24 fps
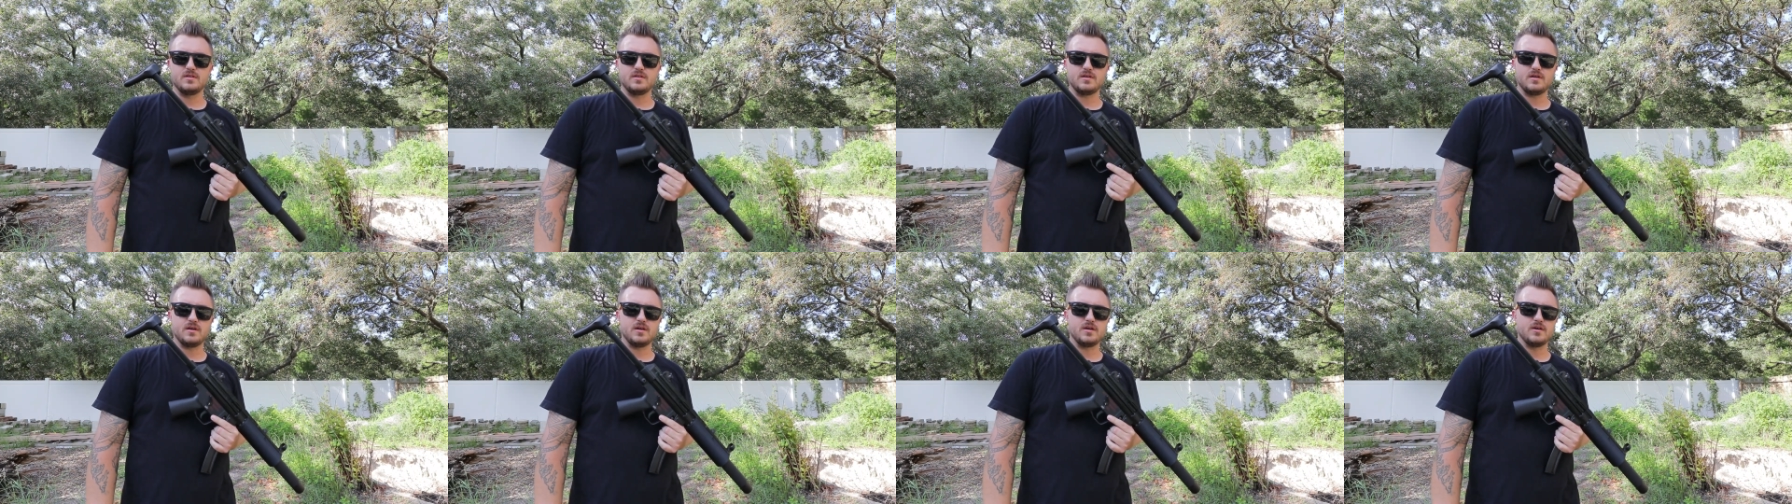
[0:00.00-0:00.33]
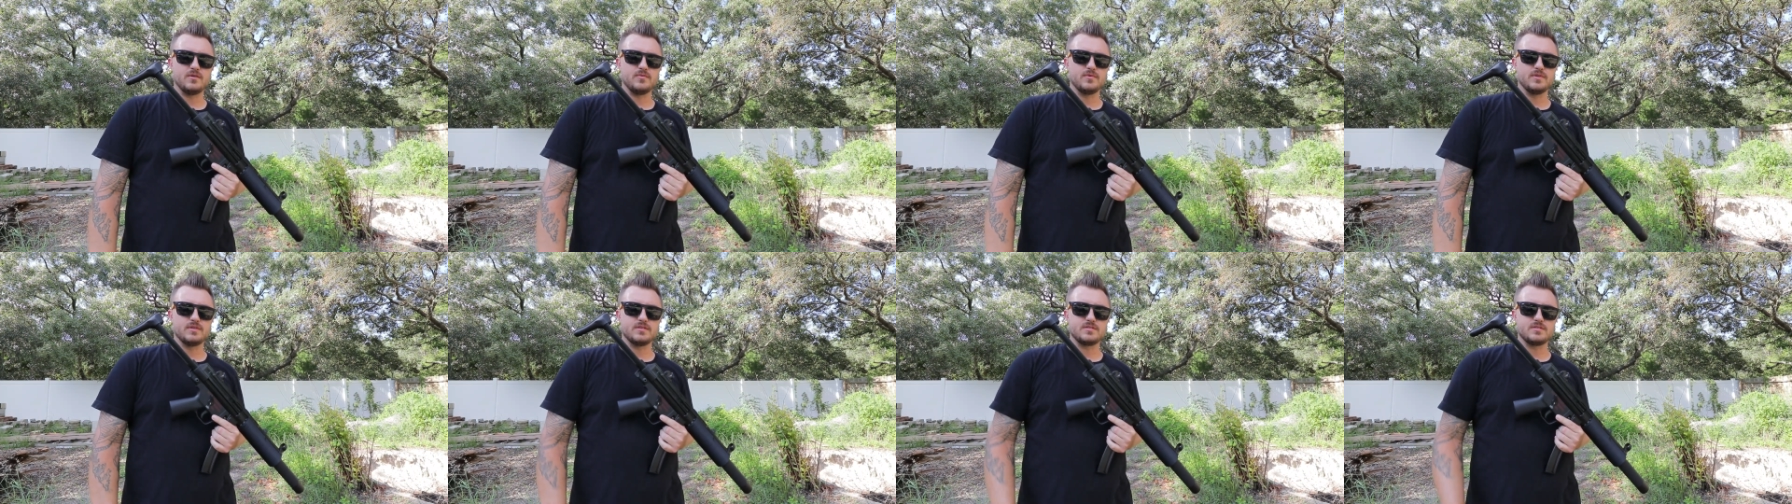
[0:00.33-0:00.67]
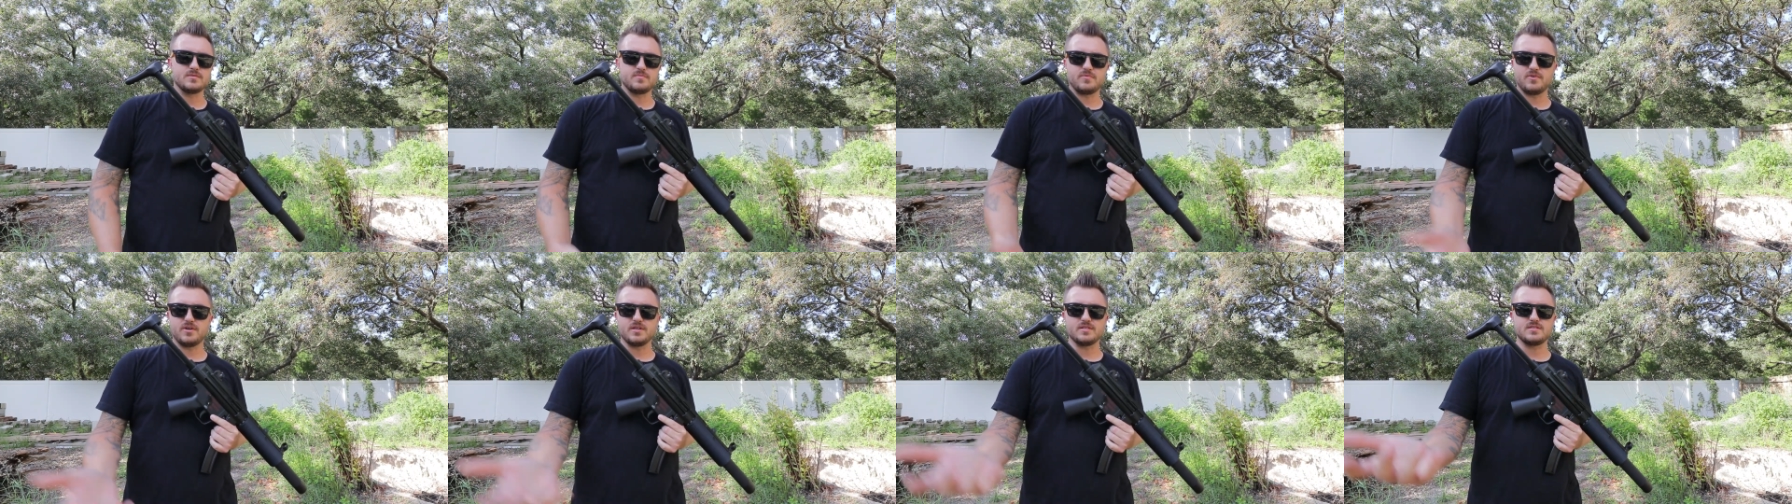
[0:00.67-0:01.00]
uh, with a
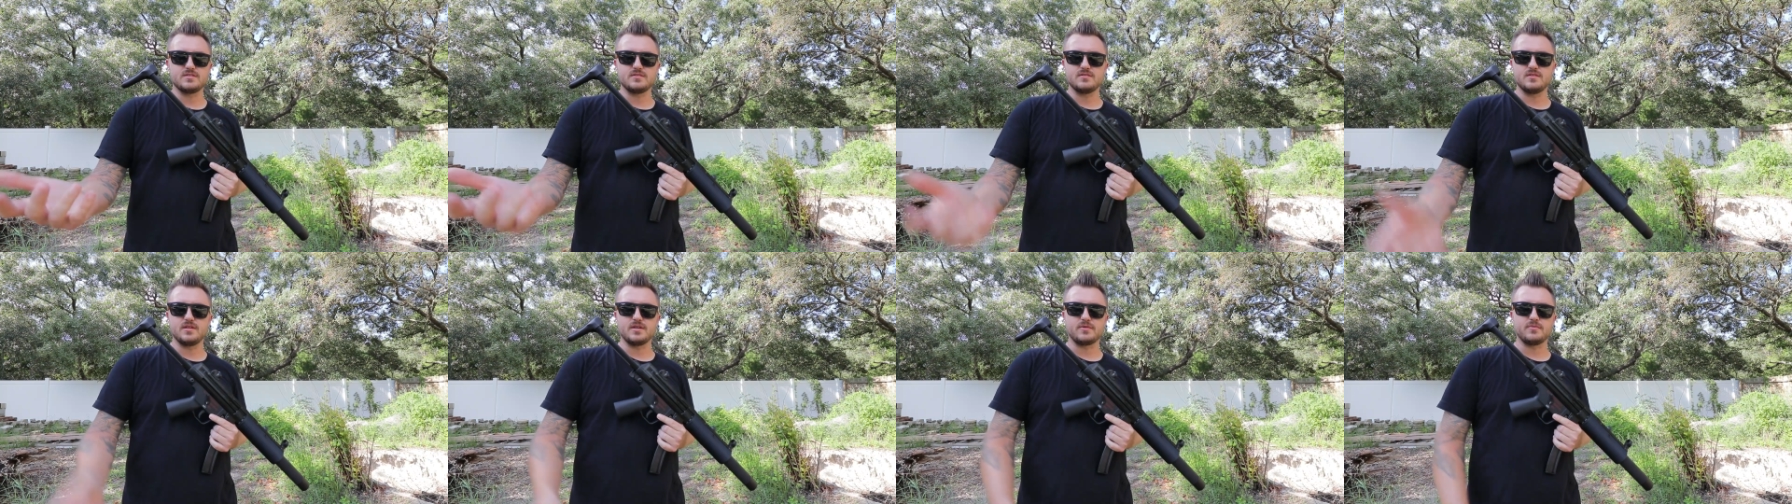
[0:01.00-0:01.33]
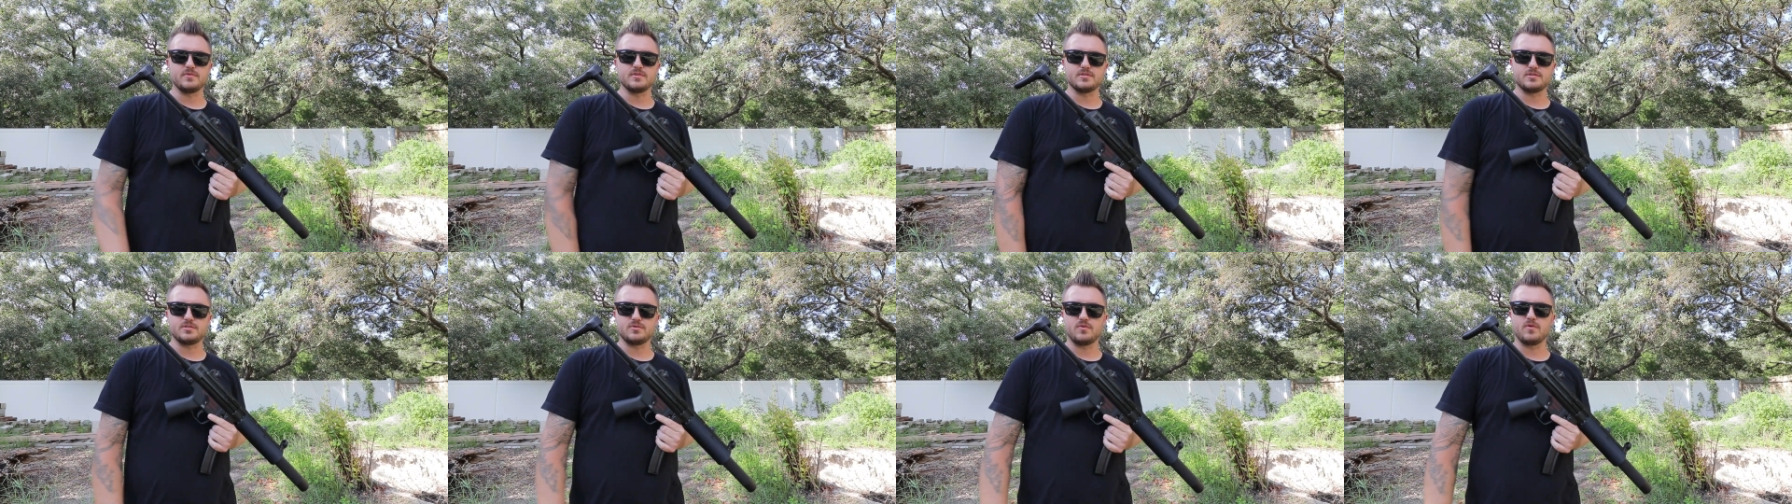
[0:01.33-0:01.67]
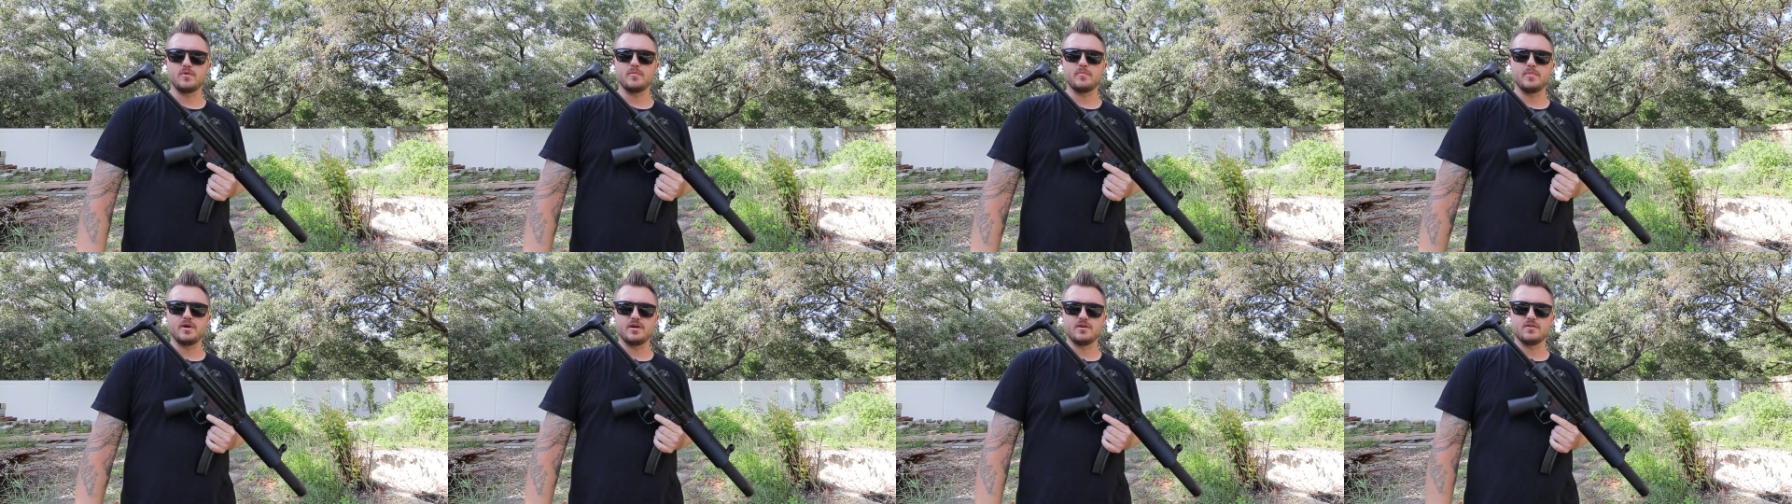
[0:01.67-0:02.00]
suppressor, like with a
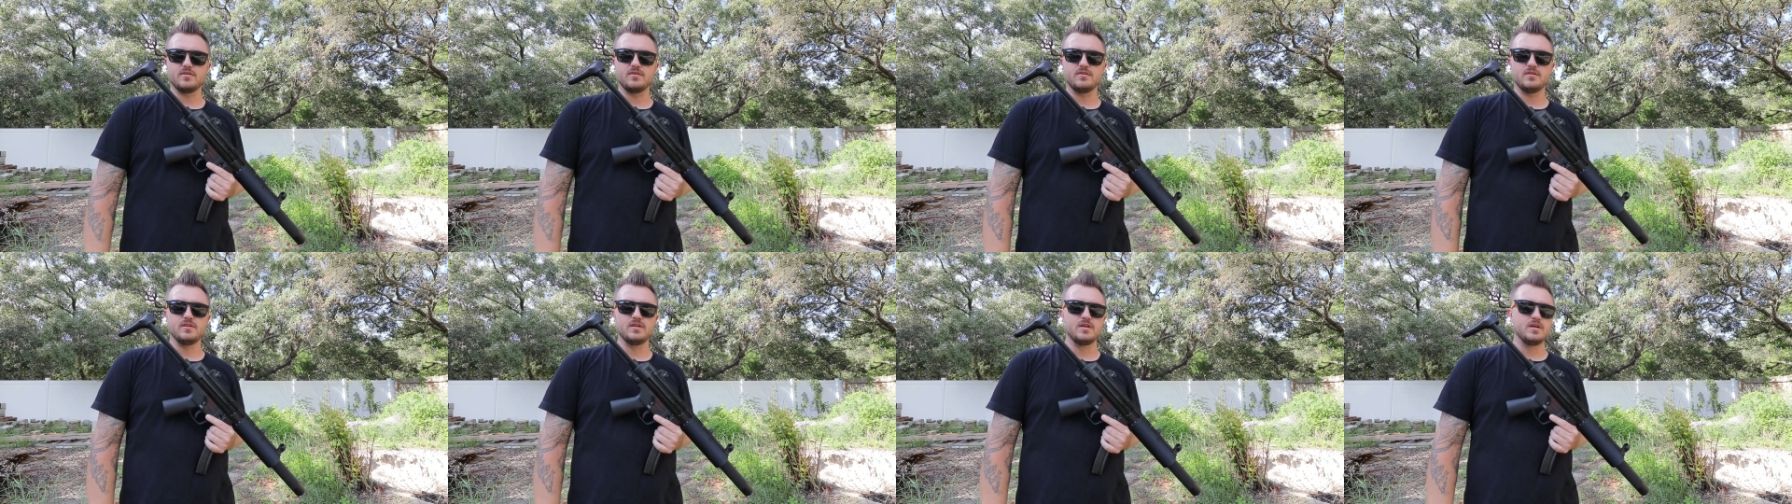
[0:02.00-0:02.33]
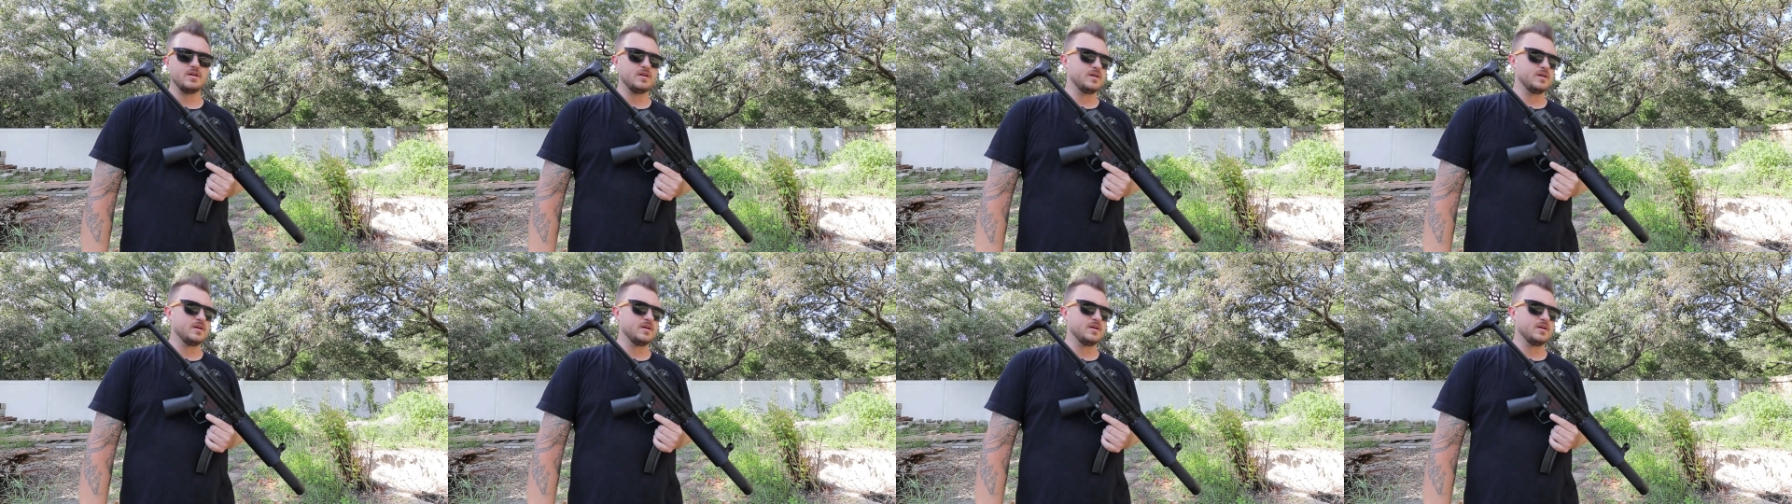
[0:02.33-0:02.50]
short barrel.